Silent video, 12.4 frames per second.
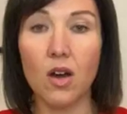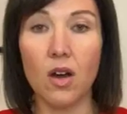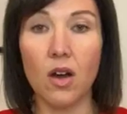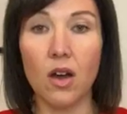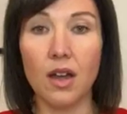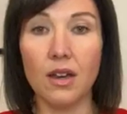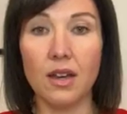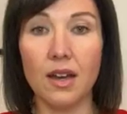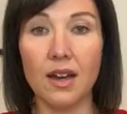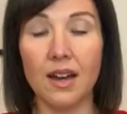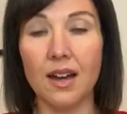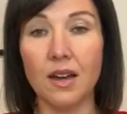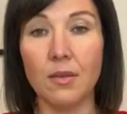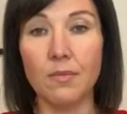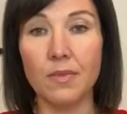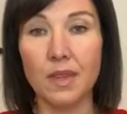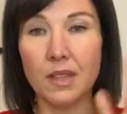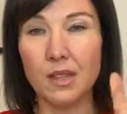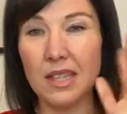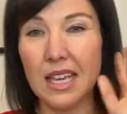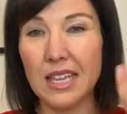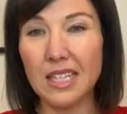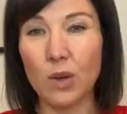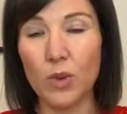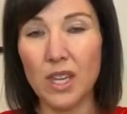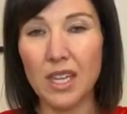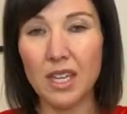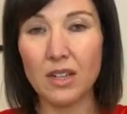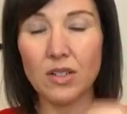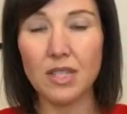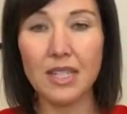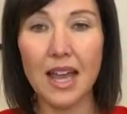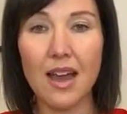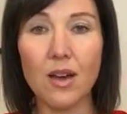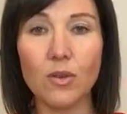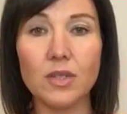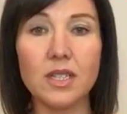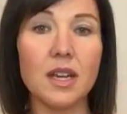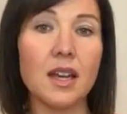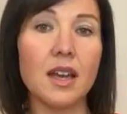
on um, things that we hear, sound,